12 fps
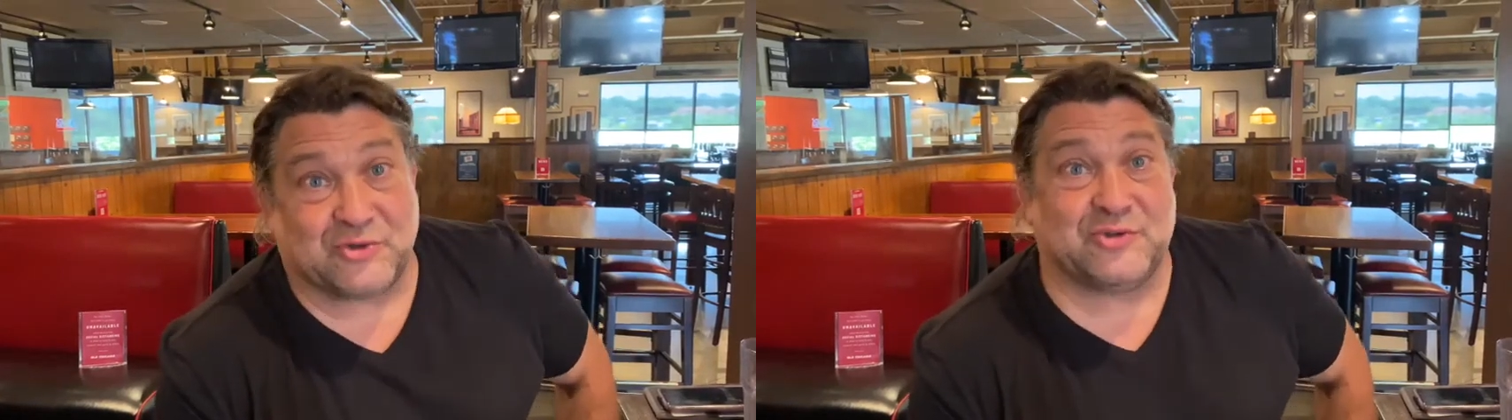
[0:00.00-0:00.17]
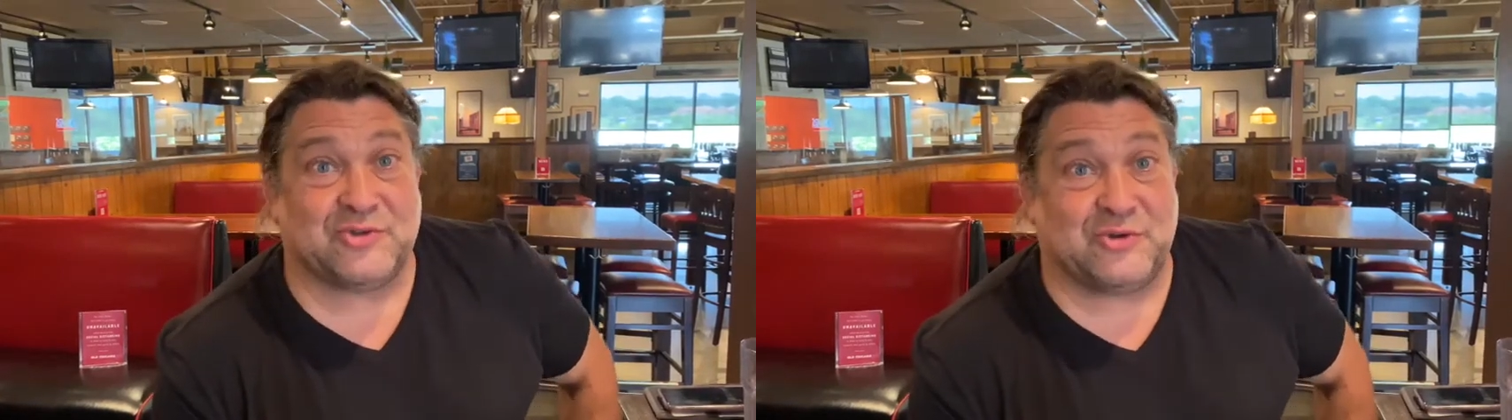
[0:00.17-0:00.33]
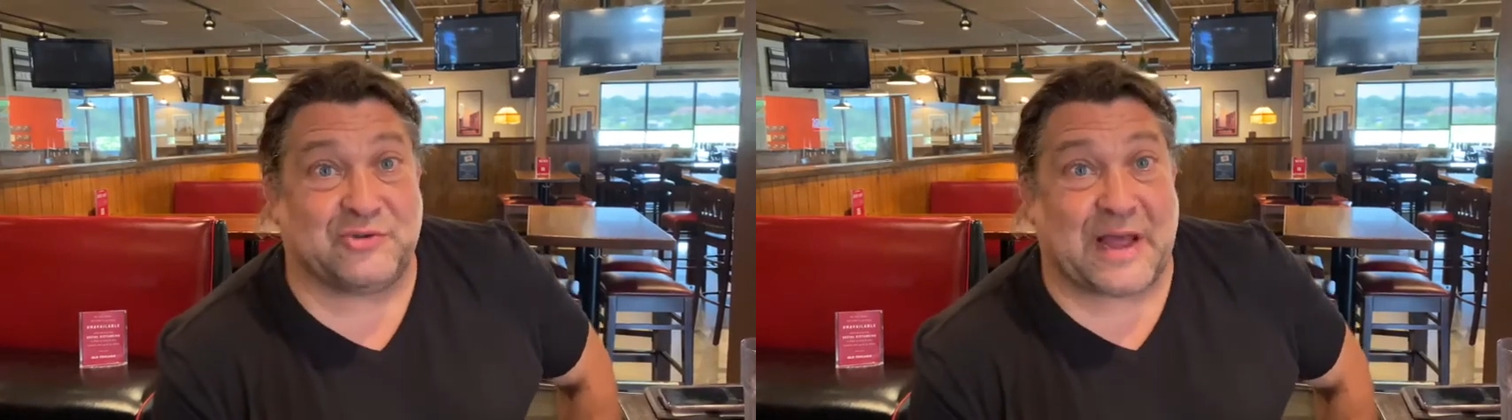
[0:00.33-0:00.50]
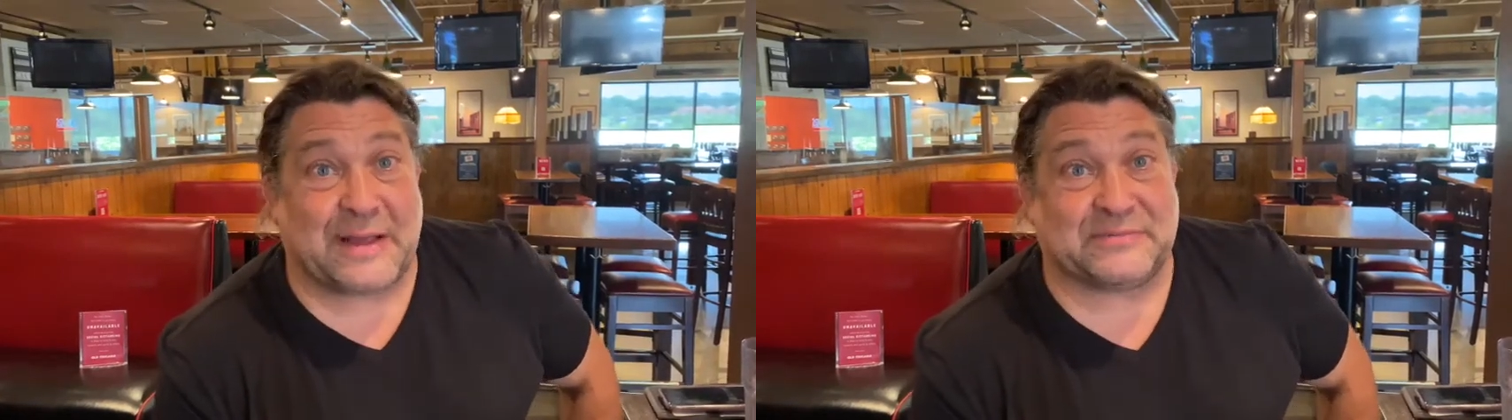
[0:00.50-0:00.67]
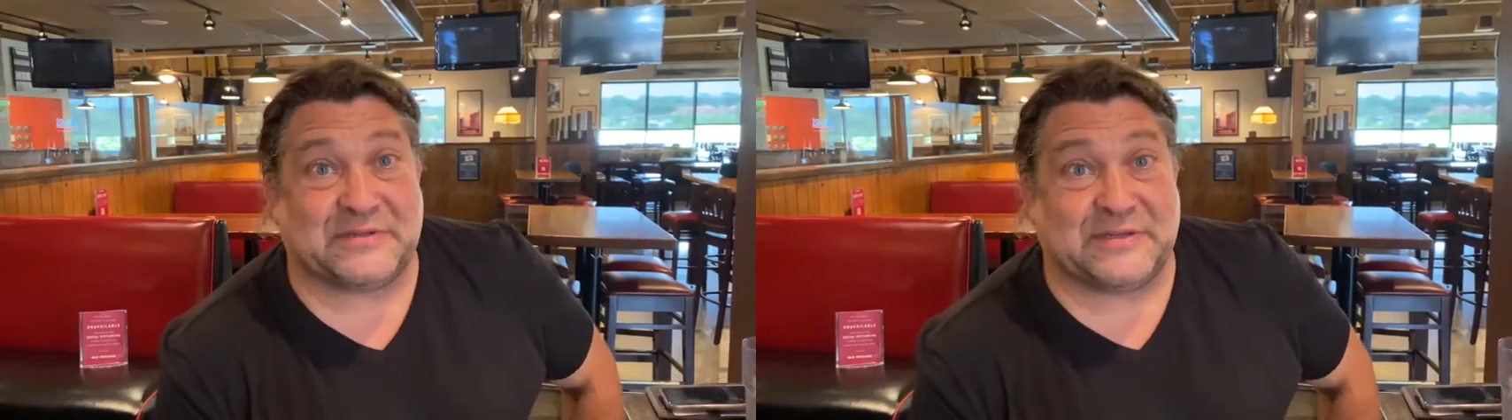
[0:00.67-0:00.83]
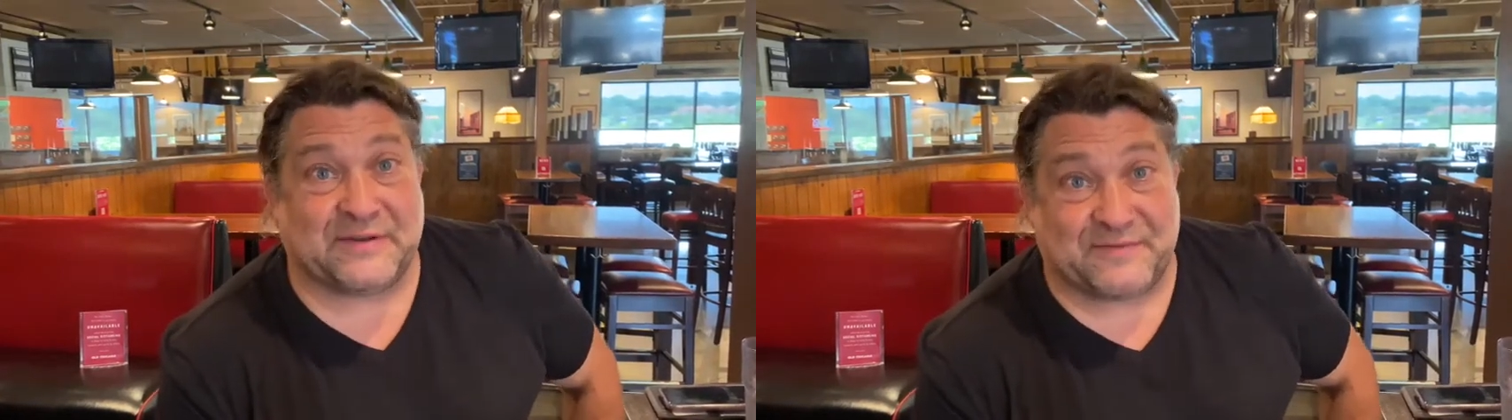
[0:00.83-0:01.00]
There's two
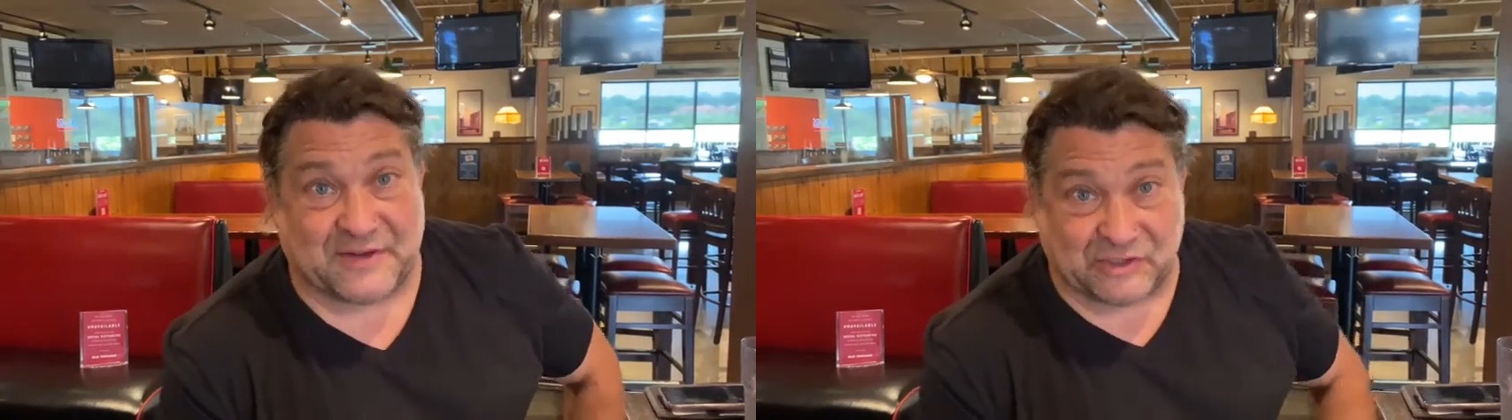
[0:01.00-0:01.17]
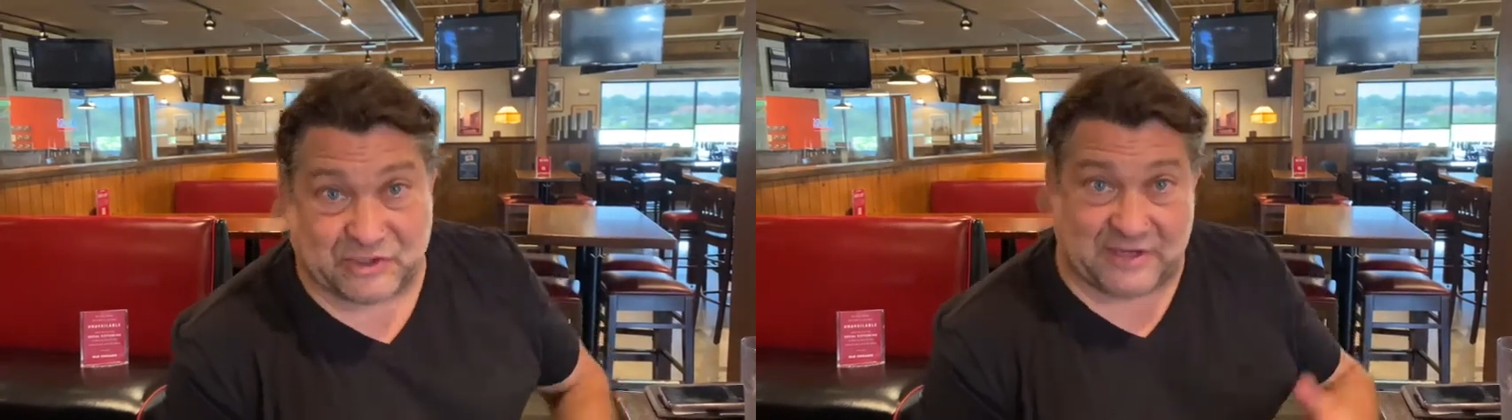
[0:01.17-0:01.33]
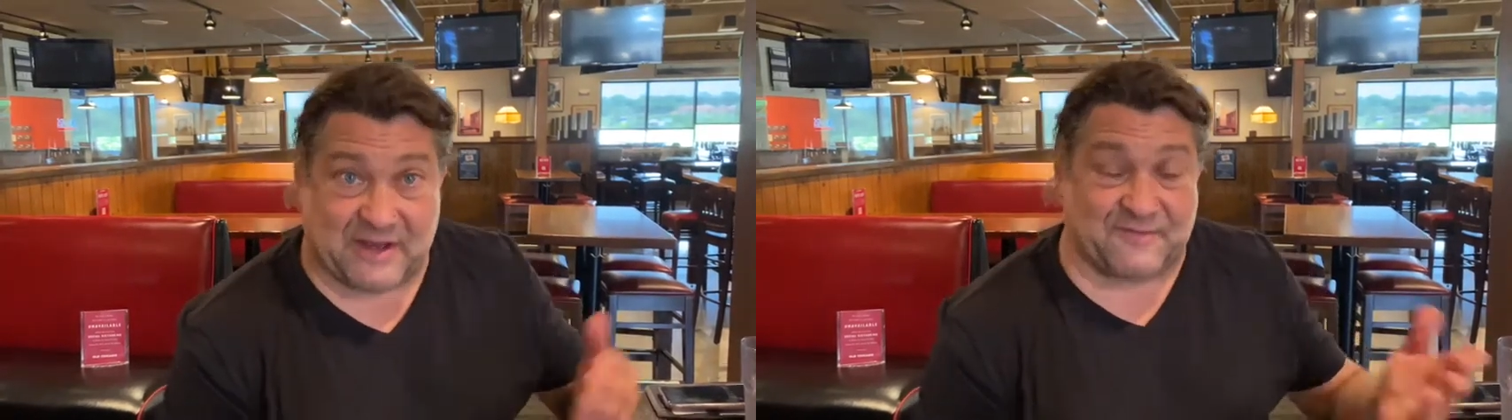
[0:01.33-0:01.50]
types of DaVinci,